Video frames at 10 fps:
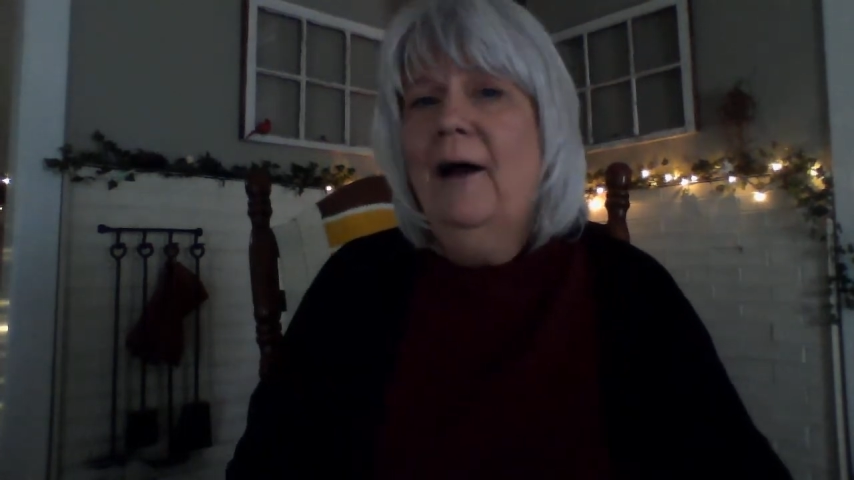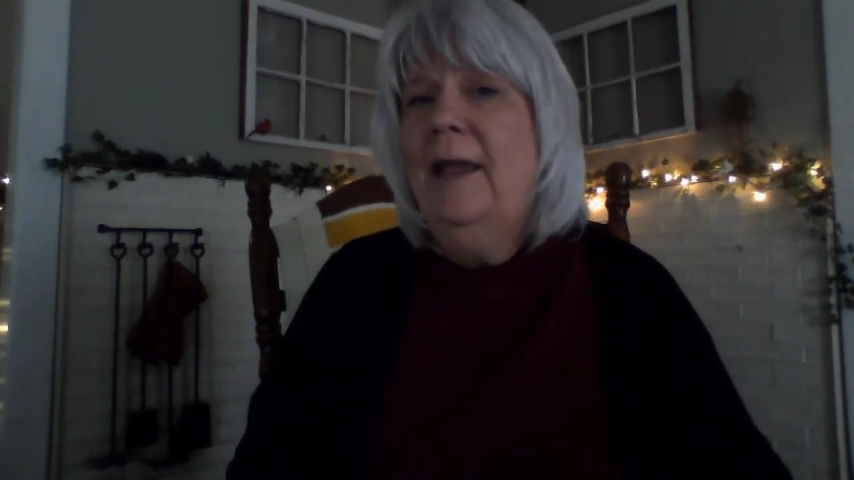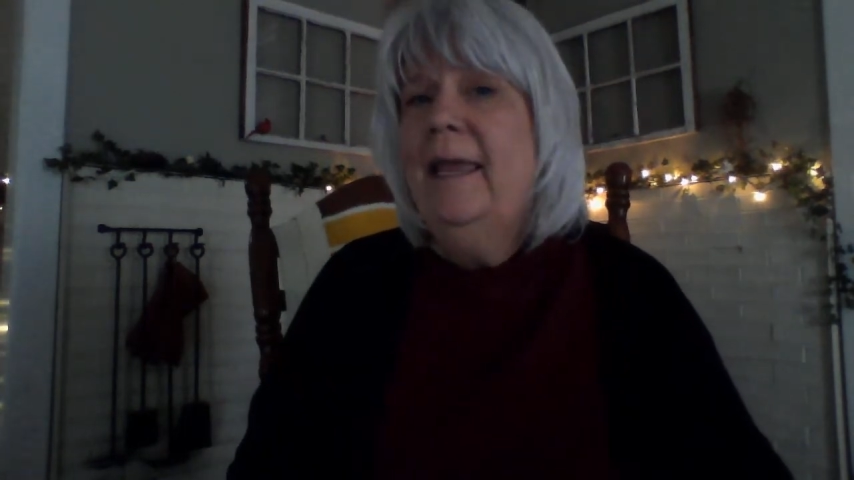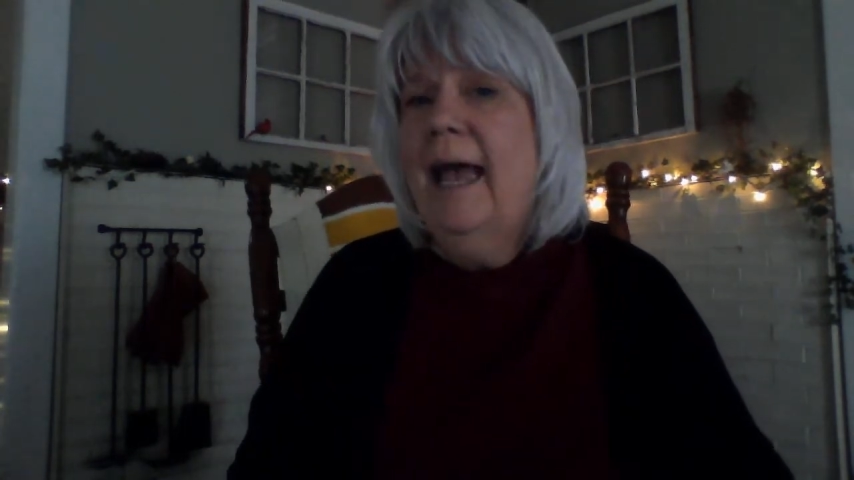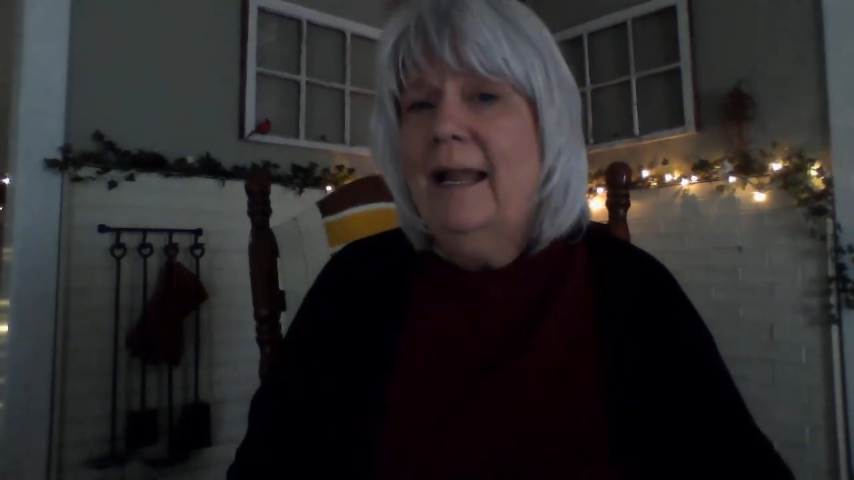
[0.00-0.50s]

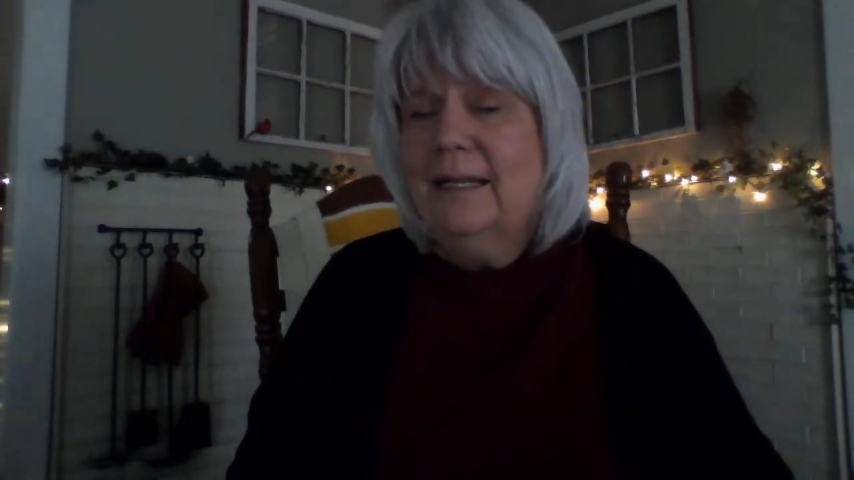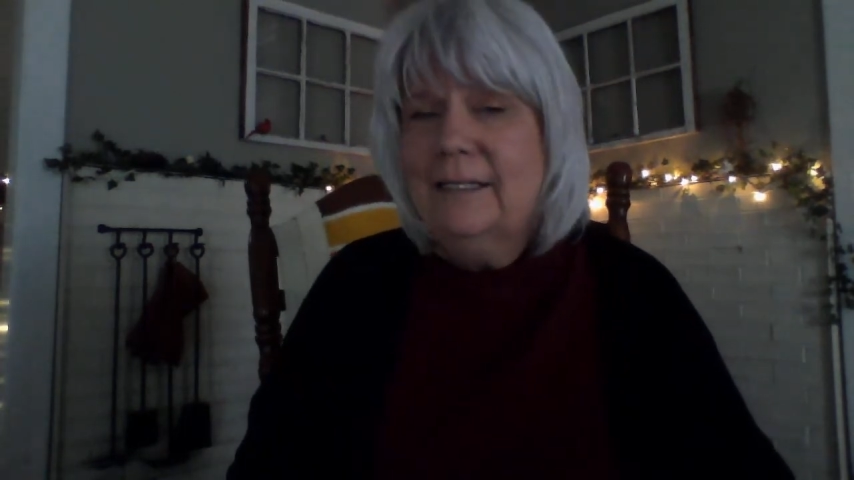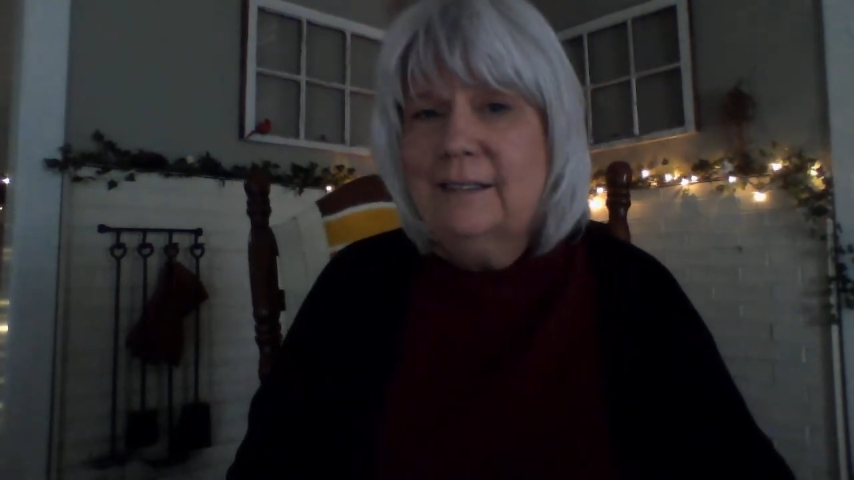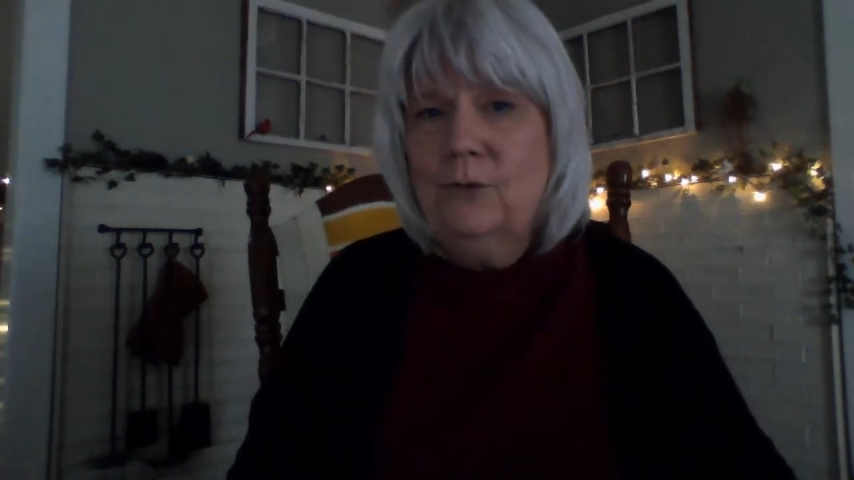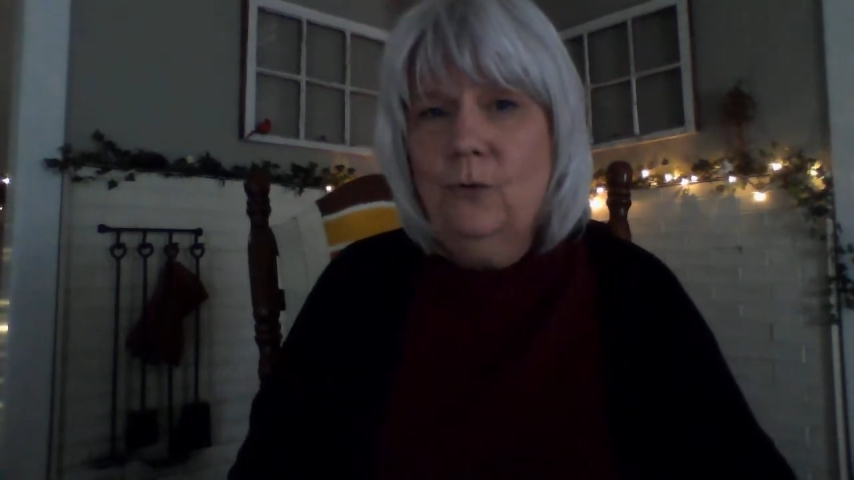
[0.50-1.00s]
He had a
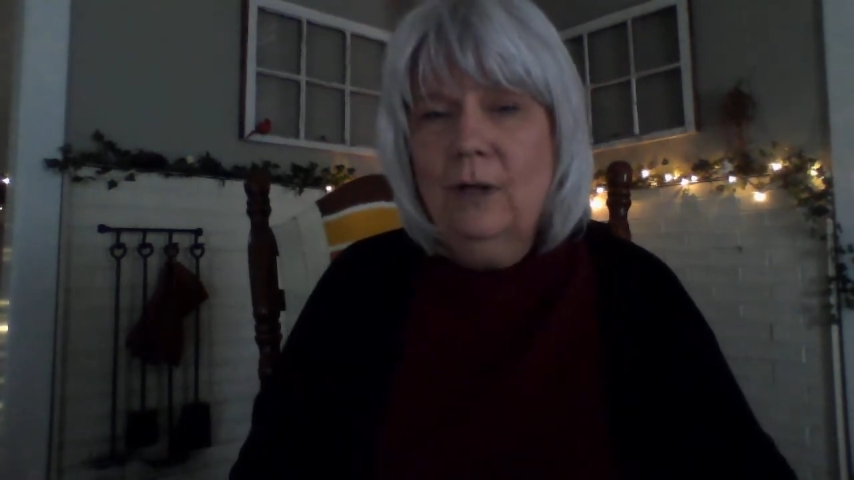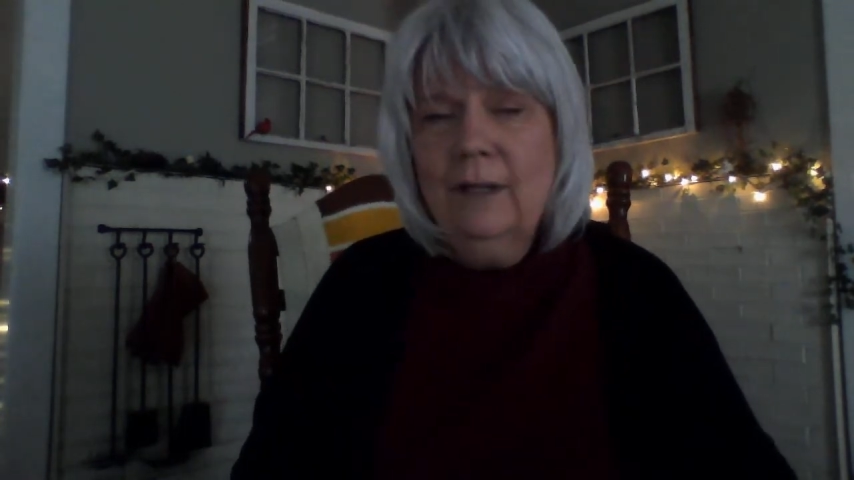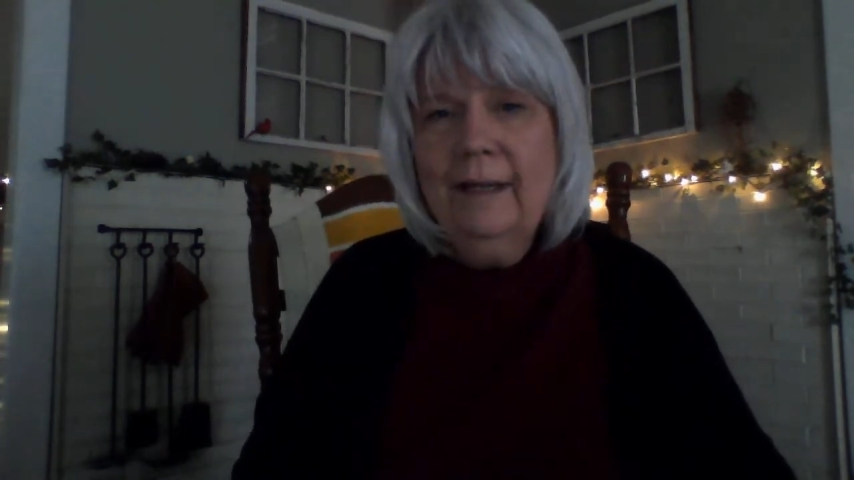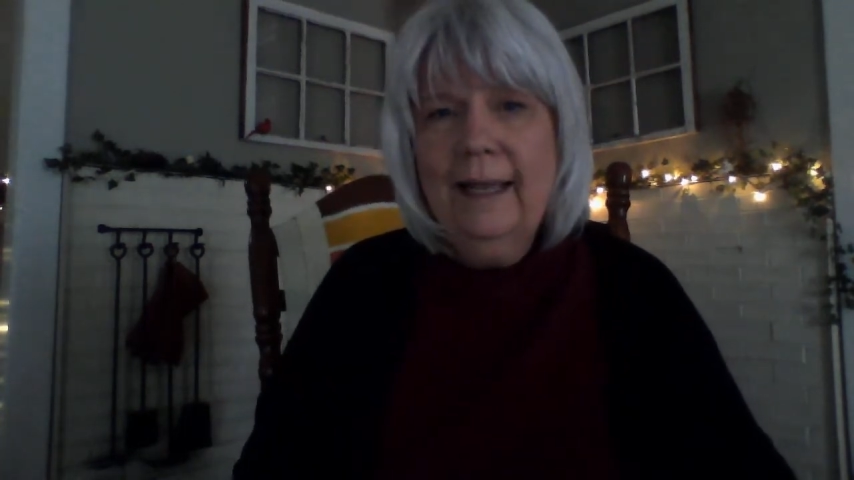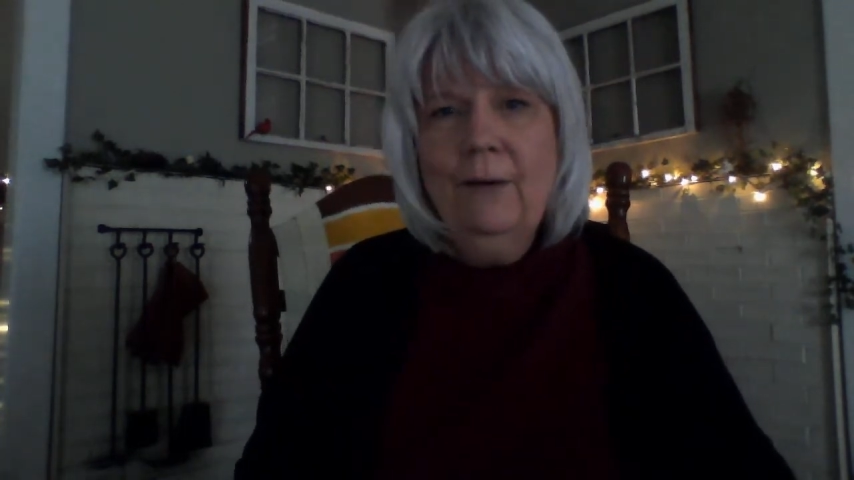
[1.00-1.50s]
school